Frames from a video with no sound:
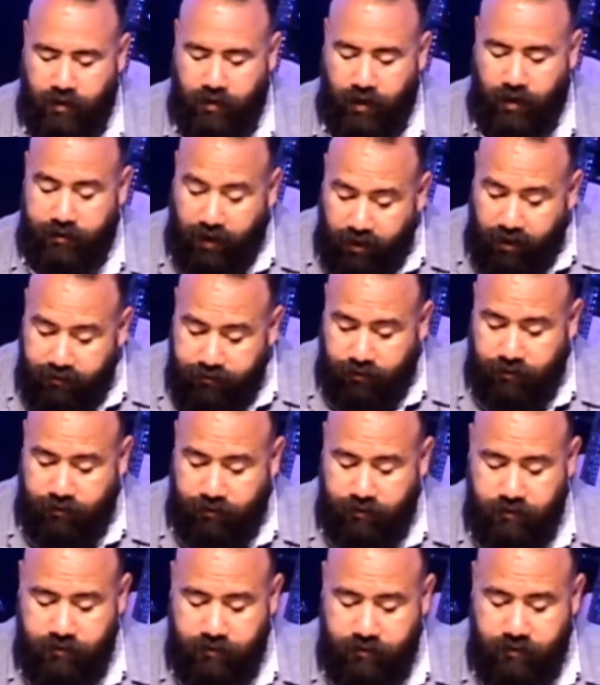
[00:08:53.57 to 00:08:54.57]

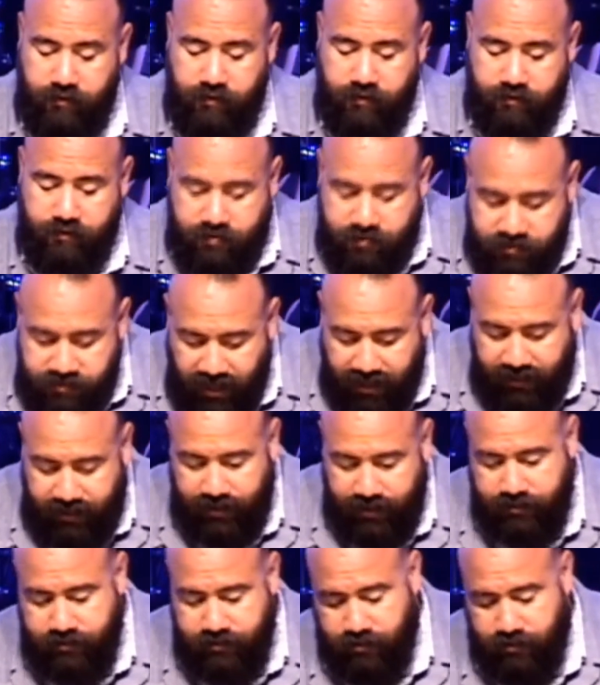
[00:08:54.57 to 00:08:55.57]
Another, the
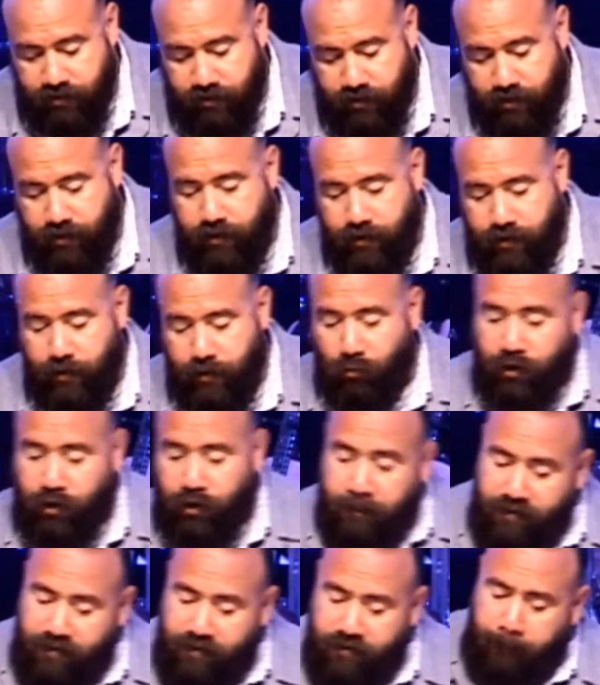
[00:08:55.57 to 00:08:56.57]
second,
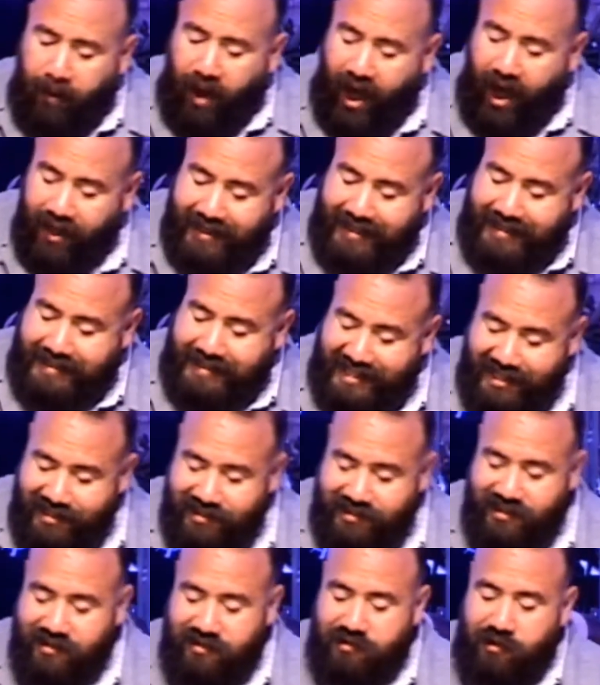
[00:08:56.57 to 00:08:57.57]
would be the body
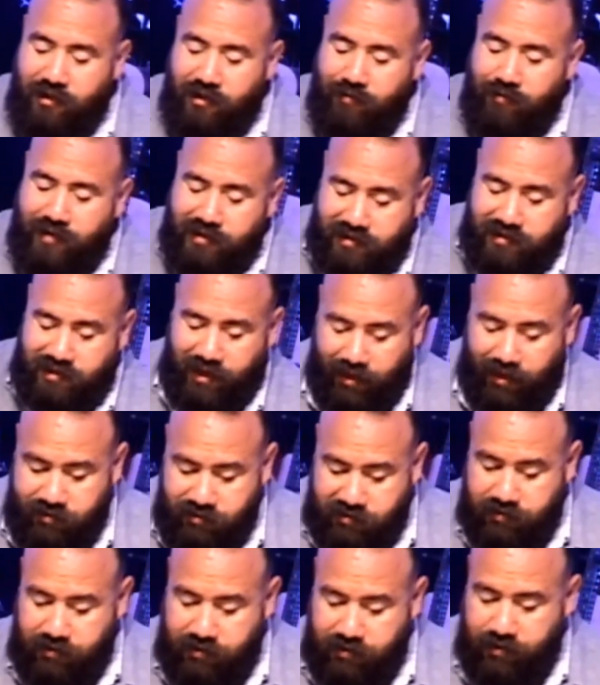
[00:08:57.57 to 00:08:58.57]
ceases to
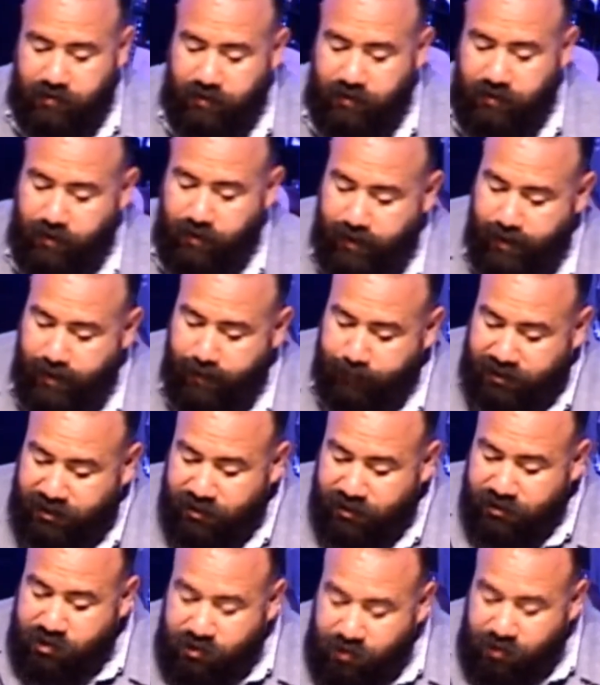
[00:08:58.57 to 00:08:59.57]
exist but
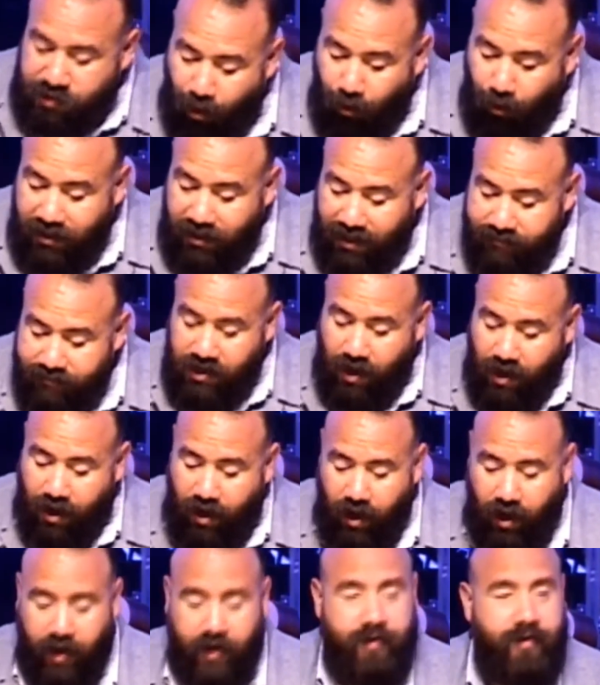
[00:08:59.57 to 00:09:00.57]
the soul lives
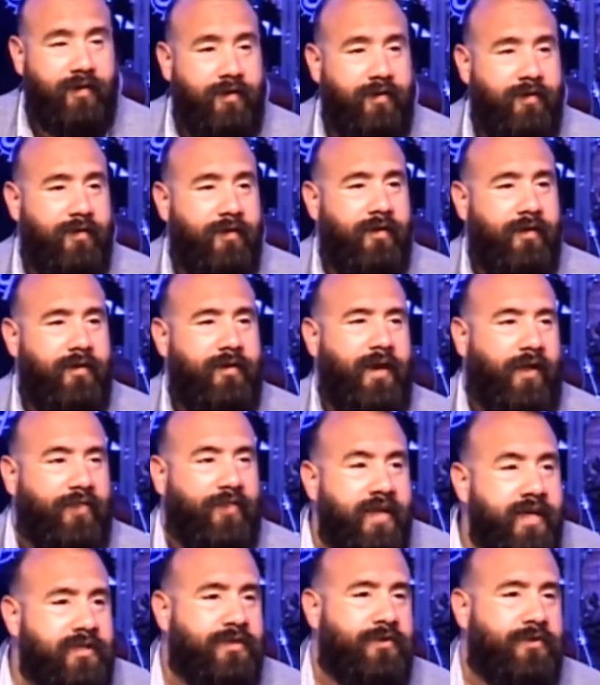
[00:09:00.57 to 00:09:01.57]
on. Now,
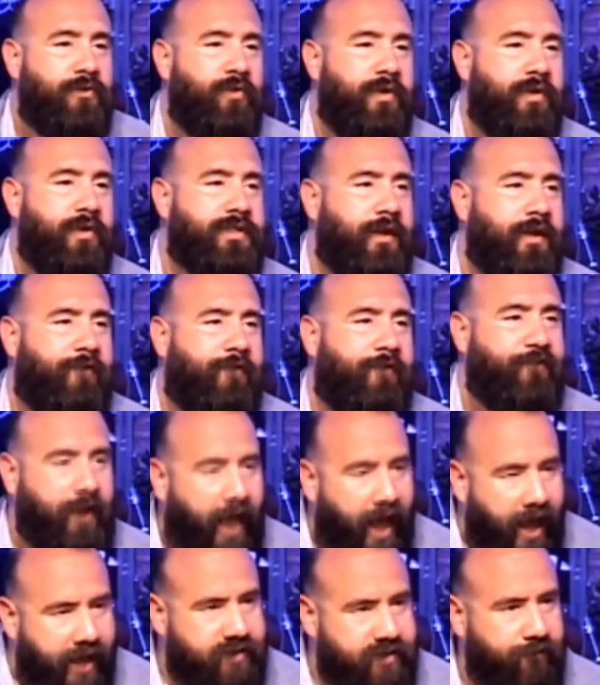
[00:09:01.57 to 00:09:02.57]
this was a
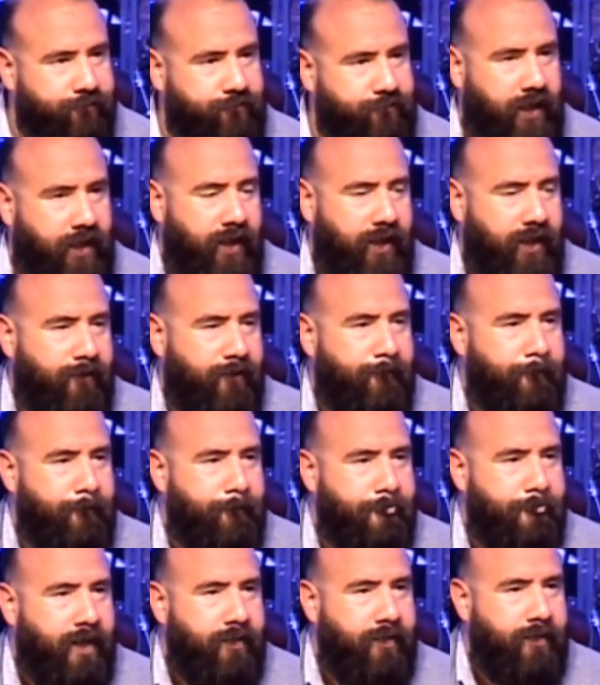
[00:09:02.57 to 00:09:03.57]
philosophy
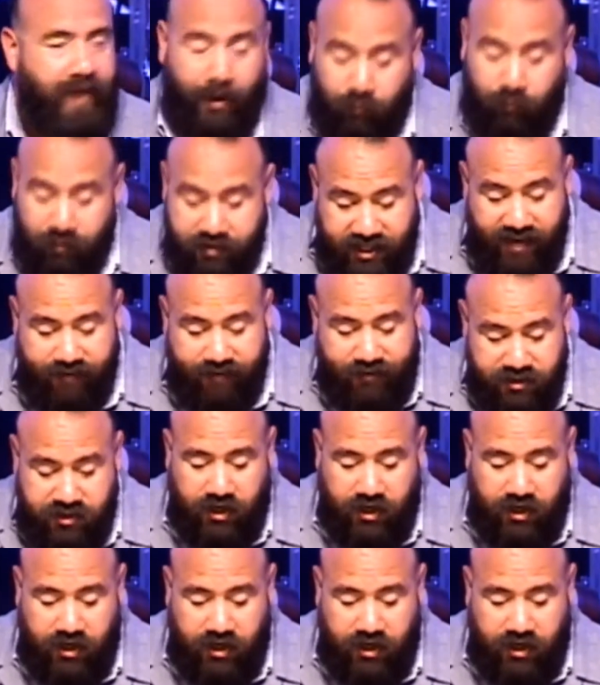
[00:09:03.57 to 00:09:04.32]
that was even